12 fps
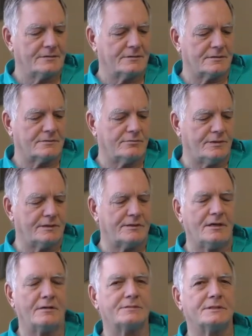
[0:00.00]
So this one
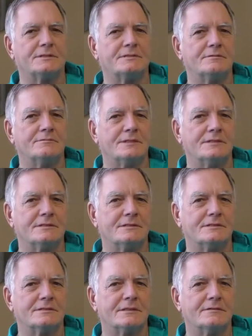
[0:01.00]
cop says to me, he
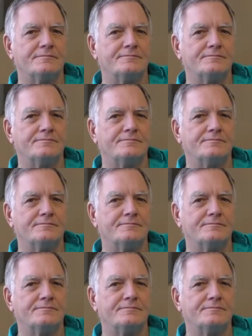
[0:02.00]
says,